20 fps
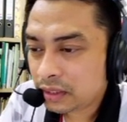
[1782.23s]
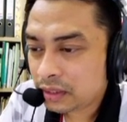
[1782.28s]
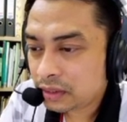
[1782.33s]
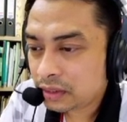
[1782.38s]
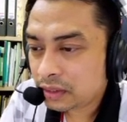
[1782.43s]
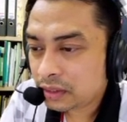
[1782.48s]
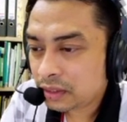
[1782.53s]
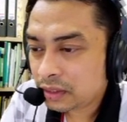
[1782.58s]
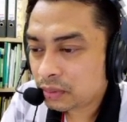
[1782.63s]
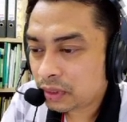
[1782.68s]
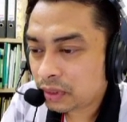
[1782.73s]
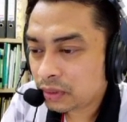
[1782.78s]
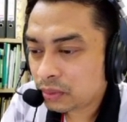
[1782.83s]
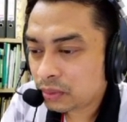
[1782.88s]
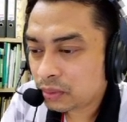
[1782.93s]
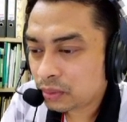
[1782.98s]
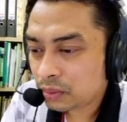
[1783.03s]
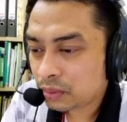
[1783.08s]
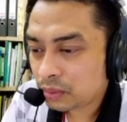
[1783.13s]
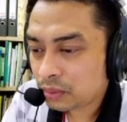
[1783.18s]
change this
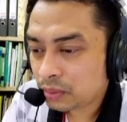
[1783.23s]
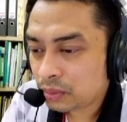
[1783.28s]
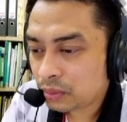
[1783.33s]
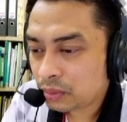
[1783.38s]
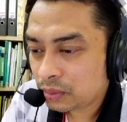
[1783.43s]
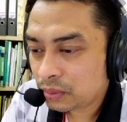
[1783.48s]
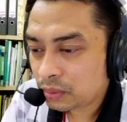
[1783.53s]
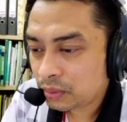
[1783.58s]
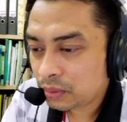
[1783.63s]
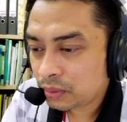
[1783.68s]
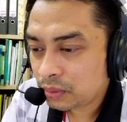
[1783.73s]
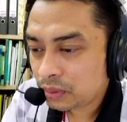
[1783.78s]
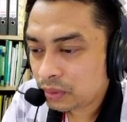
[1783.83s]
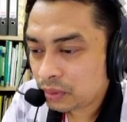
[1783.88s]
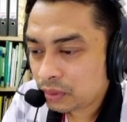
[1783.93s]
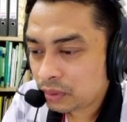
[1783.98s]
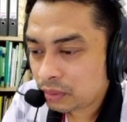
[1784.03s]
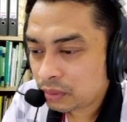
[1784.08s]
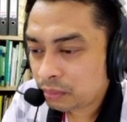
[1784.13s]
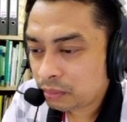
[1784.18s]
one to
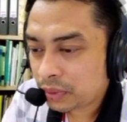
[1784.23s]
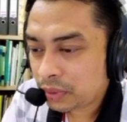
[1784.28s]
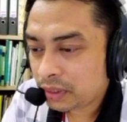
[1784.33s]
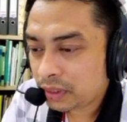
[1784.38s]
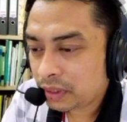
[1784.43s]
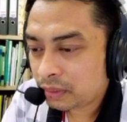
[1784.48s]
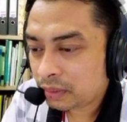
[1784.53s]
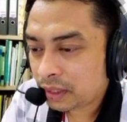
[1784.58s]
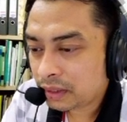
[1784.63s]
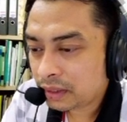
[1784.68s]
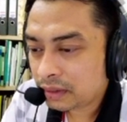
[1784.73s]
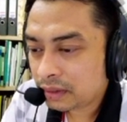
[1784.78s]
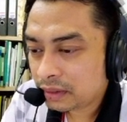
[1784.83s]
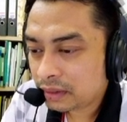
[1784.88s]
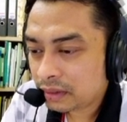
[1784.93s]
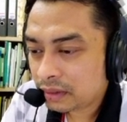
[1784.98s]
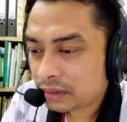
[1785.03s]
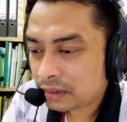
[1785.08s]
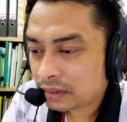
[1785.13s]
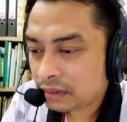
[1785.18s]
bigger
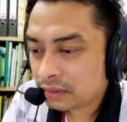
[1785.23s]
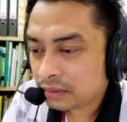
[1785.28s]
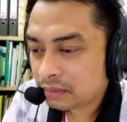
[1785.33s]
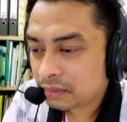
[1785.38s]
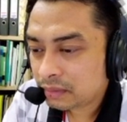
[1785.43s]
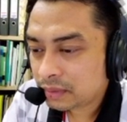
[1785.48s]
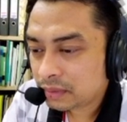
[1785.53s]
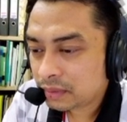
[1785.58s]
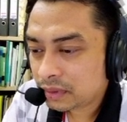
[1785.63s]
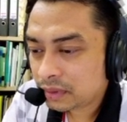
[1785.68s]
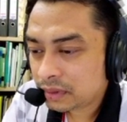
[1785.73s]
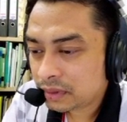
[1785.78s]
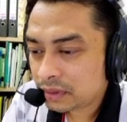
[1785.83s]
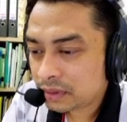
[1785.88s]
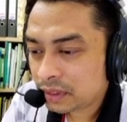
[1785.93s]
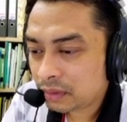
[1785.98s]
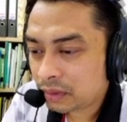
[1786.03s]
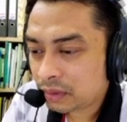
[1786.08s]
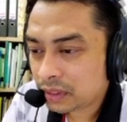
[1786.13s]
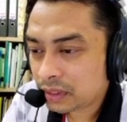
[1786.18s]
one,
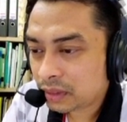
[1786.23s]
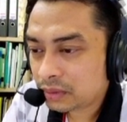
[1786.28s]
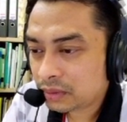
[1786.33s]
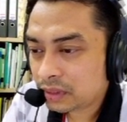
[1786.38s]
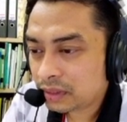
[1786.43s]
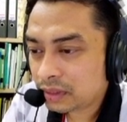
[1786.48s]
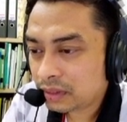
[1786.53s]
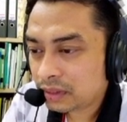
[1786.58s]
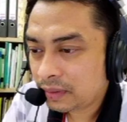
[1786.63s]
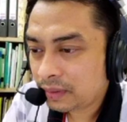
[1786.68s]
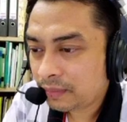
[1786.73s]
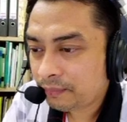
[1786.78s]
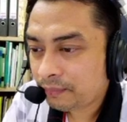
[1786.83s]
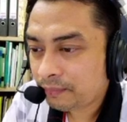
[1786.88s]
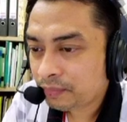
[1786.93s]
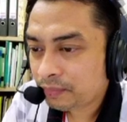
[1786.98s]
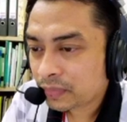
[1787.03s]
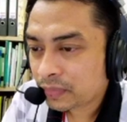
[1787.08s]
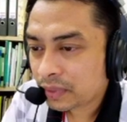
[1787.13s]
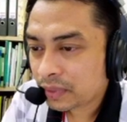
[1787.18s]
let's say 1000.
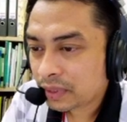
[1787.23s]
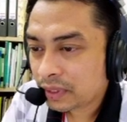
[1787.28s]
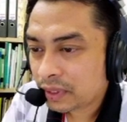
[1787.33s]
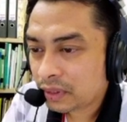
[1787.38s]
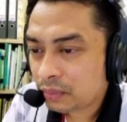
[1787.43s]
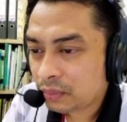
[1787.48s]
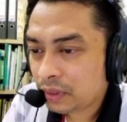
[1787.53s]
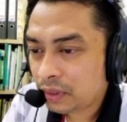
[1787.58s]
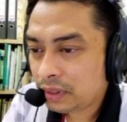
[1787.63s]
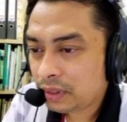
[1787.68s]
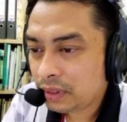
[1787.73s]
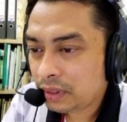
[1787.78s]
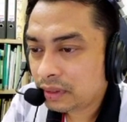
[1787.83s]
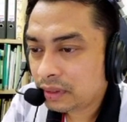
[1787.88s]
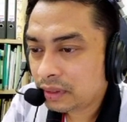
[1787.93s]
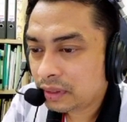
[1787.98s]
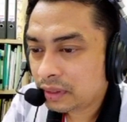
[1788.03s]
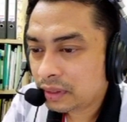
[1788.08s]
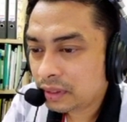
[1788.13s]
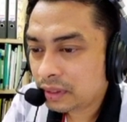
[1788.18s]
It
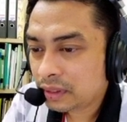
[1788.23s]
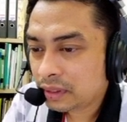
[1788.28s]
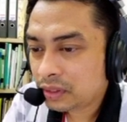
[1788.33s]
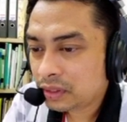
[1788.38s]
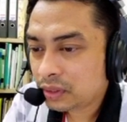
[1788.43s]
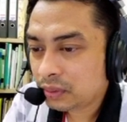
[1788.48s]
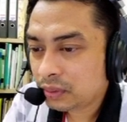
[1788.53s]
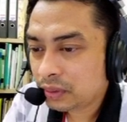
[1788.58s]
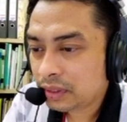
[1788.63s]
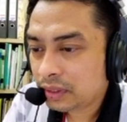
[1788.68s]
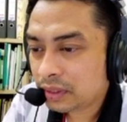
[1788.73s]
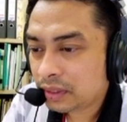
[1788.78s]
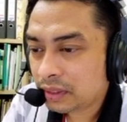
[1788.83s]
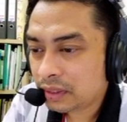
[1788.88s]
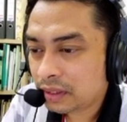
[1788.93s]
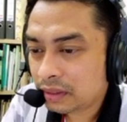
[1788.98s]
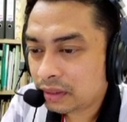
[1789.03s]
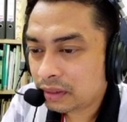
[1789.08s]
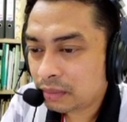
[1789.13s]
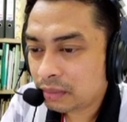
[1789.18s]
will showing
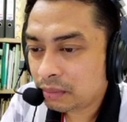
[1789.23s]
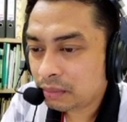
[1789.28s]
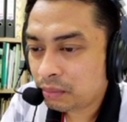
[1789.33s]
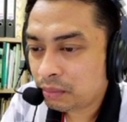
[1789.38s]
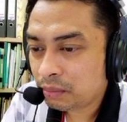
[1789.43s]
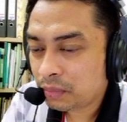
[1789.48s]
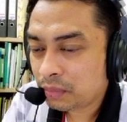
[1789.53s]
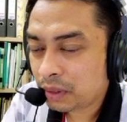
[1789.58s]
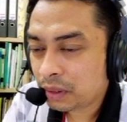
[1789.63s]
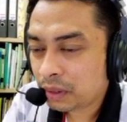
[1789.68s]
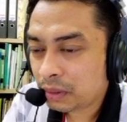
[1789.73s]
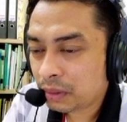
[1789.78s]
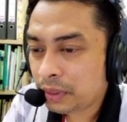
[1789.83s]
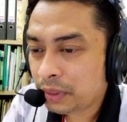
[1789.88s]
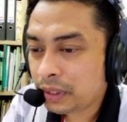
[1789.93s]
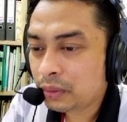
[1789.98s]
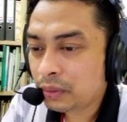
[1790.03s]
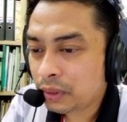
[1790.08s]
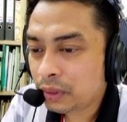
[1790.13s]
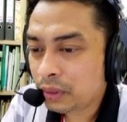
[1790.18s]
the
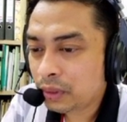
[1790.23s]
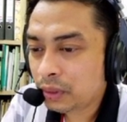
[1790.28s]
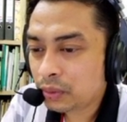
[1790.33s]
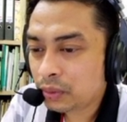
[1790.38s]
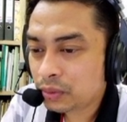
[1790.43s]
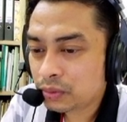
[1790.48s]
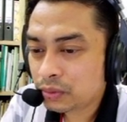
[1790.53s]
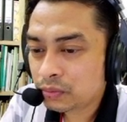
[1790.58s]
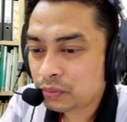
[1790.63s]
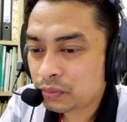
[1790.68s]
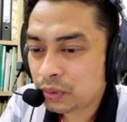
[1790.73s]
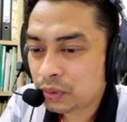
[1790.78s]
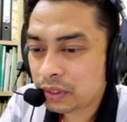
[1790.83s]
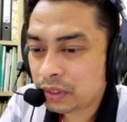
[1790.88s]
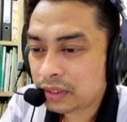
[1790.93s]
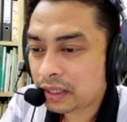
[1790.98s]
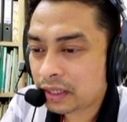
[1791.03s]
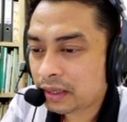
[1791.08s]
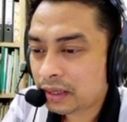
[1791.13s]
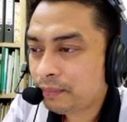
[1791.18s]
bigger windows
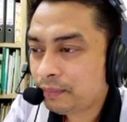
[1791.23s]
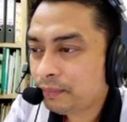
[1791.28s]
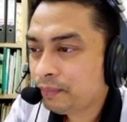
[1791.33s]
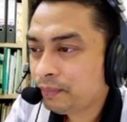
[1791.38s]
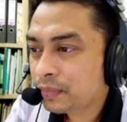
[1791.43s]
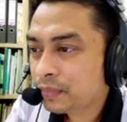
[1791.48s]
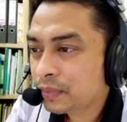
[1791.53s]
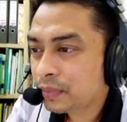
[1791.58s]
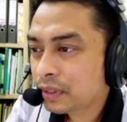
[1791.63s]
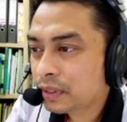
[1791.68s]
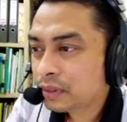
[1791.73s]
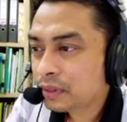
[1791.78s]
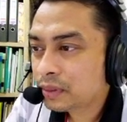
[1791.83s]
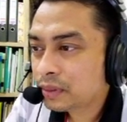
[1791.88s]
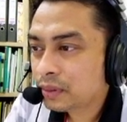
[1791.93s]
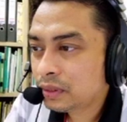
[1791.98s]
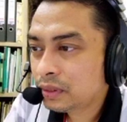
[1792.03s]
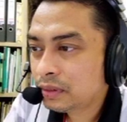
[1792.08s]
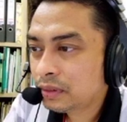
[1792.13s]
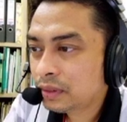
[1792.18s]
for the time.
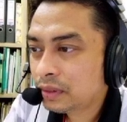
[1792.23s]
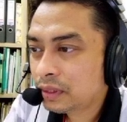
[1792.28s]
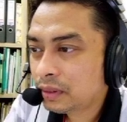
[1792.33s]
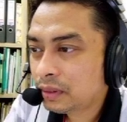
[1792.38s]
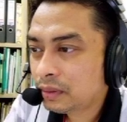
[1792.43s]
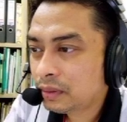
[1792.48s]
So